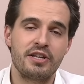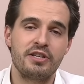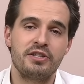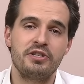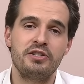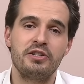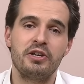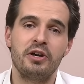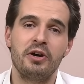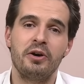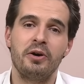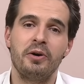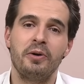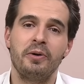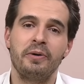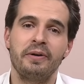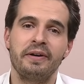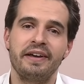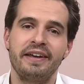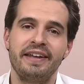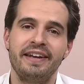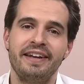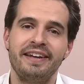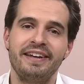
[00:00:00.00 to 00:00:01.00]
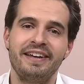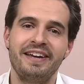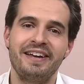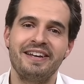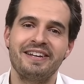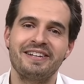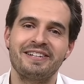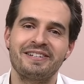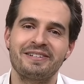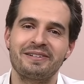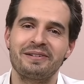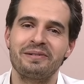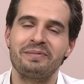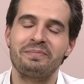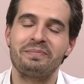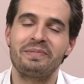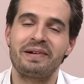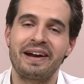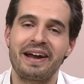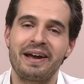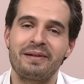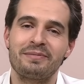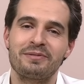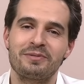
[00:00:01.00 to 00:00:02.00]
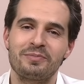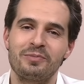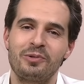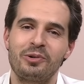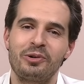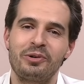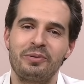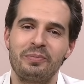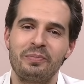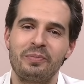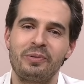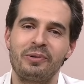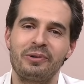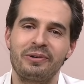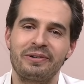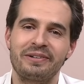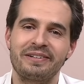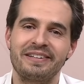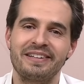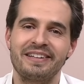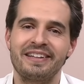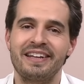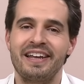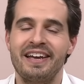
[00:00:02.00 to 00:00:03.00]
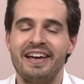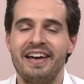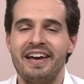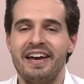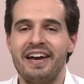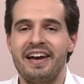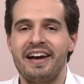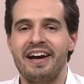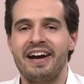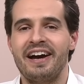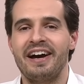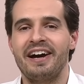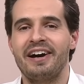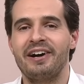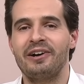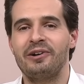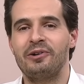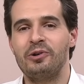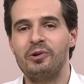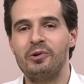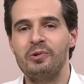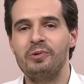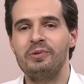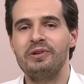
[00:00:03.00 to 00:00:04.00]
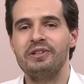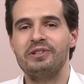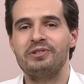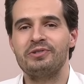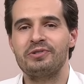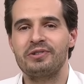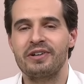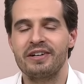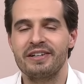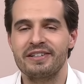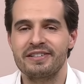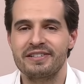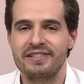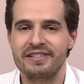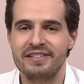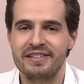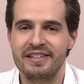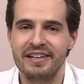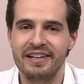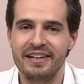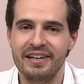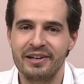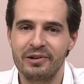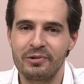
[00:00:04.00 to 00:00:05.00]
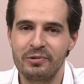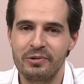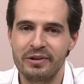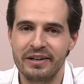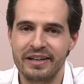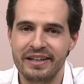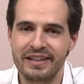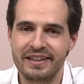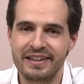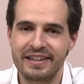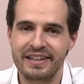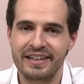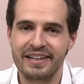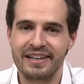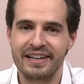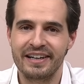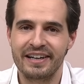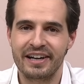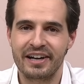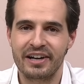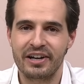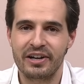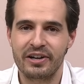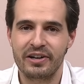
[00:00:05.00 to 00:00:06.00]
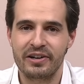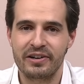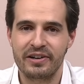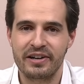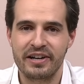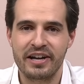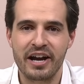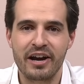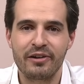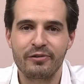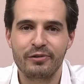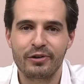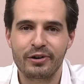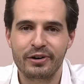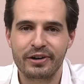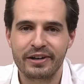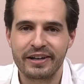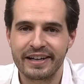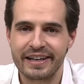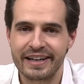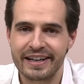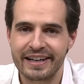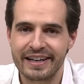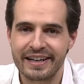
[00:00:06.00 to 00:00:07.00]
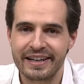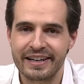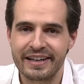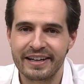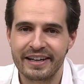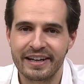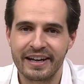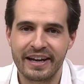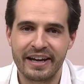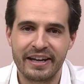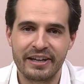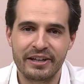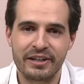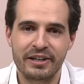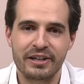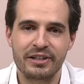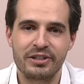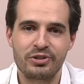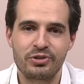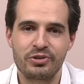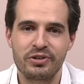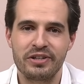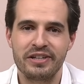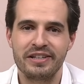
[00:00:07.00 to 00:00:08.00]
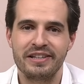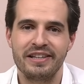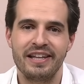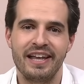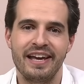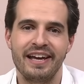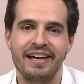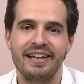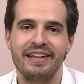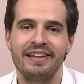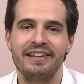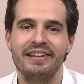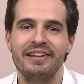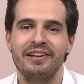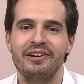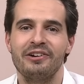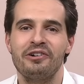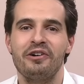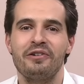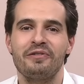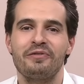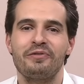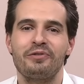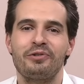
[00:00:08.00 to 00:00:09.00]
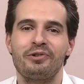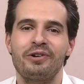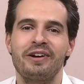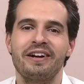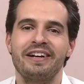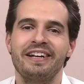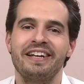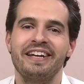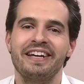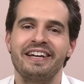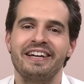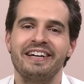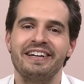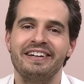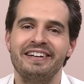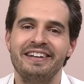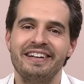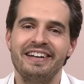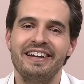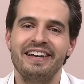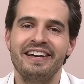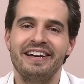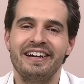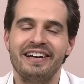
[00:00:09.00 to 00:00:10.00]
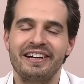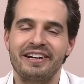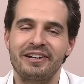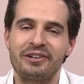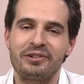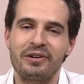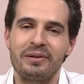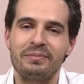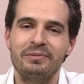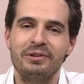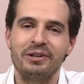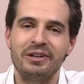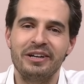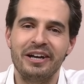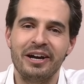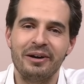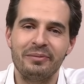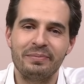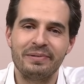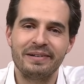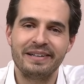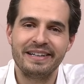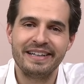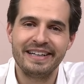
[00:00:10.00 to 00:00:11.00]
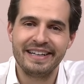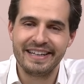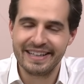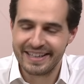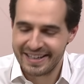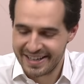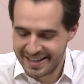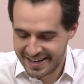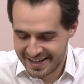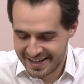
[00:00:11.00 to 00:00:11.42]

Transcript: So it is perhaps more important who we trust with governing a country than of running a crypto company.